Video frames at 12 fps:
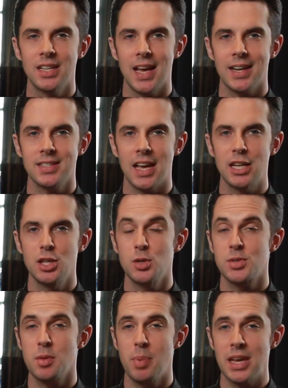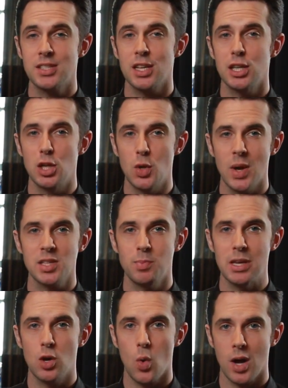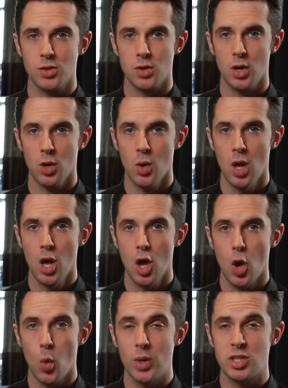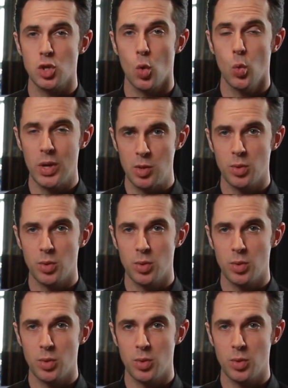connect and use the basic USB Quattro, which we